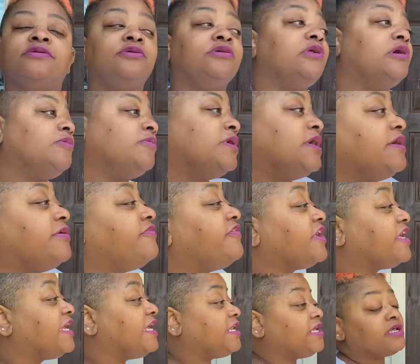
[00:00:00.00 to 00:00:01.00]
what?
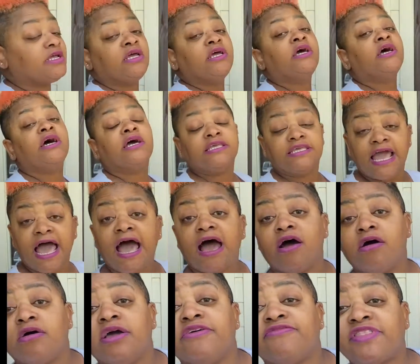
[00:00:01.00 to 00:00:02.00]

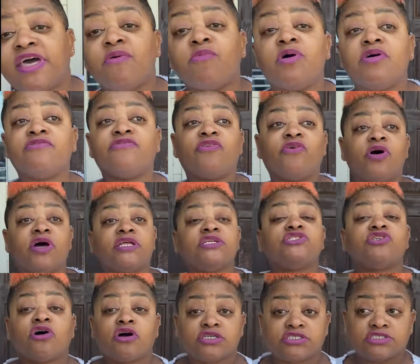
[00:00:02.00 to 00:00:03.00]
Y'all, that forty
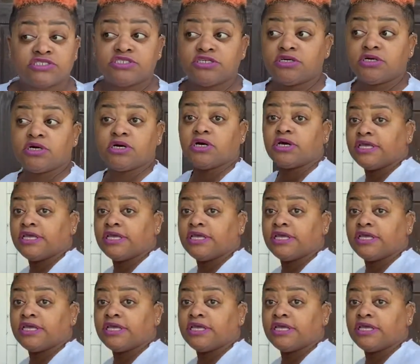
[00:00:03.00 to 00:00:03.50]
charge to